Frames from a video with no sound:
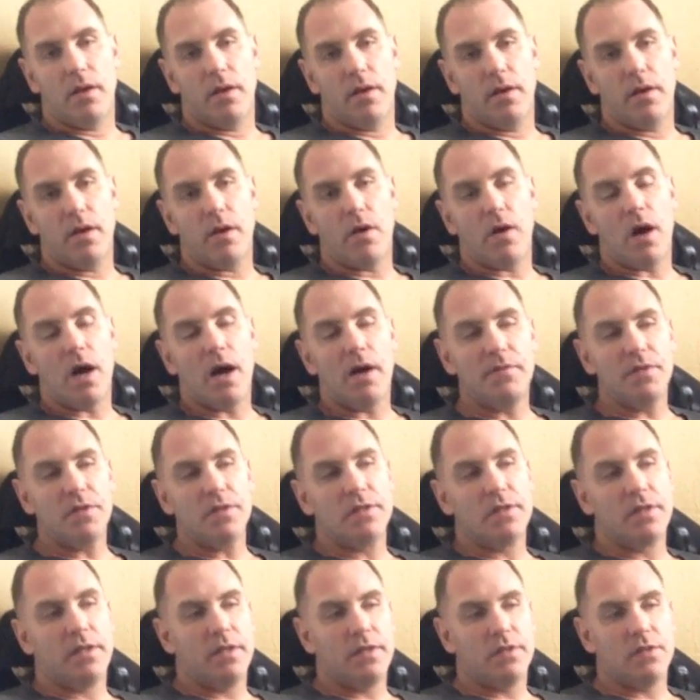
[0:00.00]
Now,
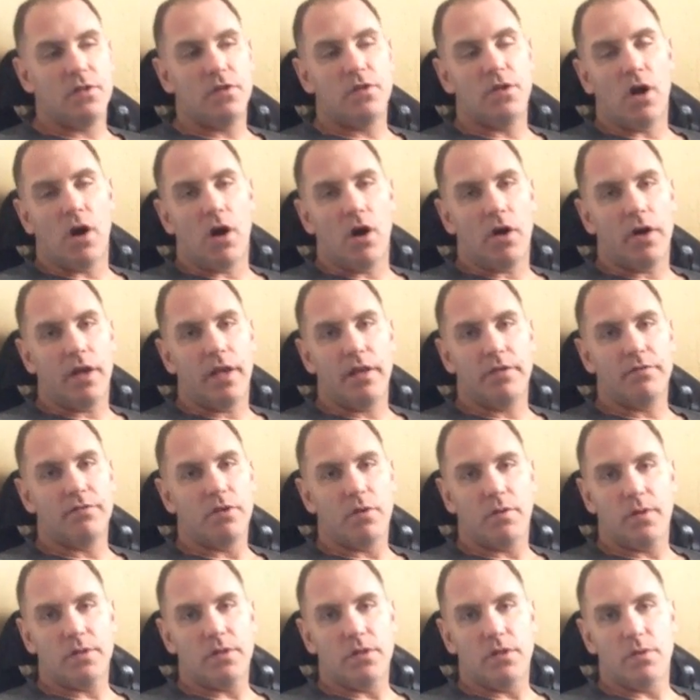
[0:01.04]
obviously, he's a dog. He doesn't
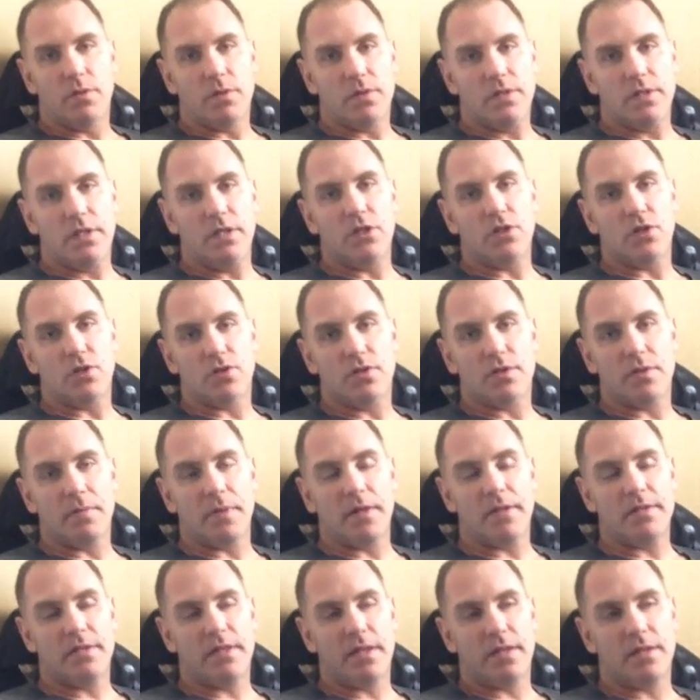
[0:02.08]
know what to do with seizures. I'm
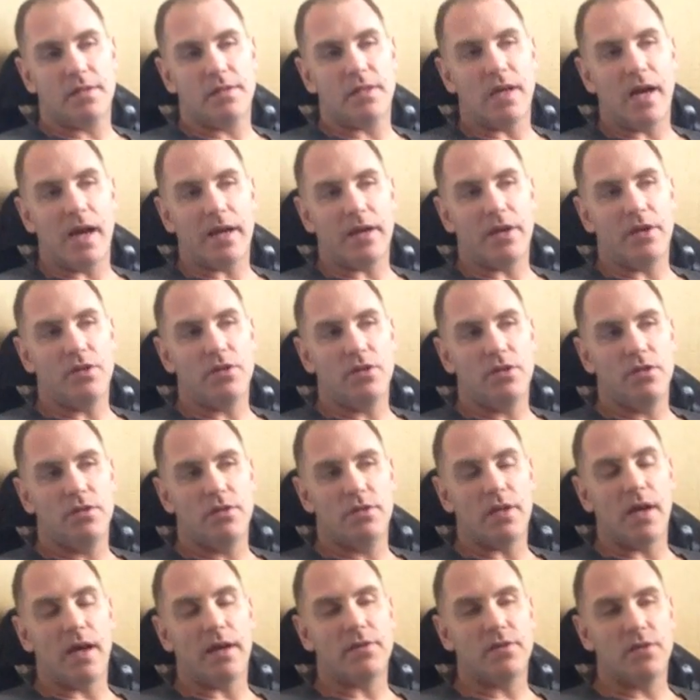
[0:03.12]
not saying
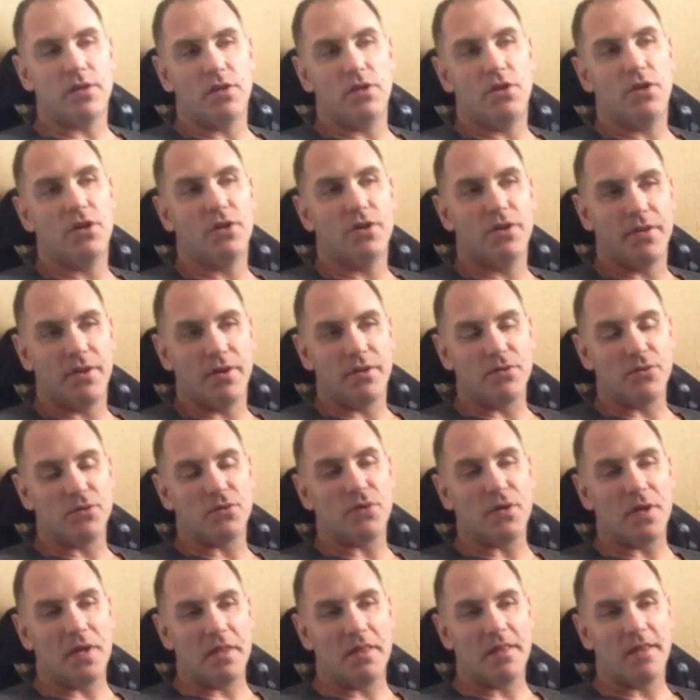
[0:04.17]
Sox can cure those
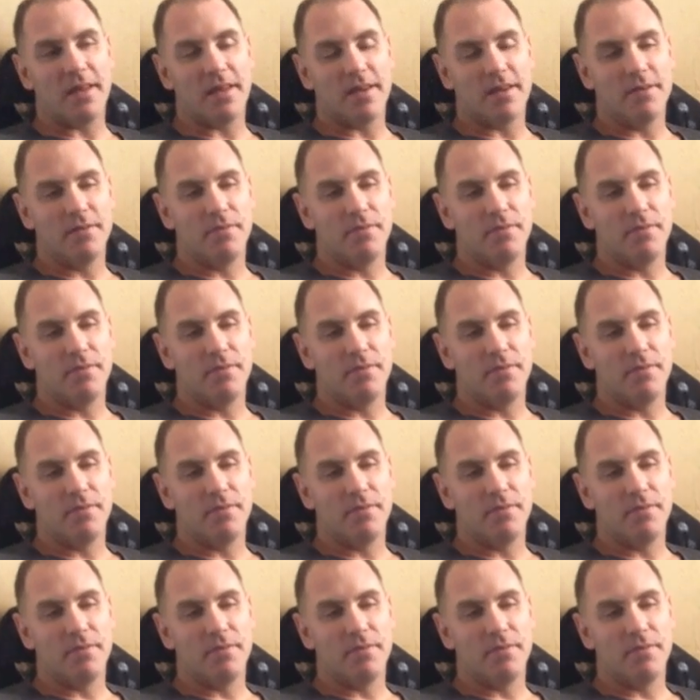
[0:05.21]
or anything.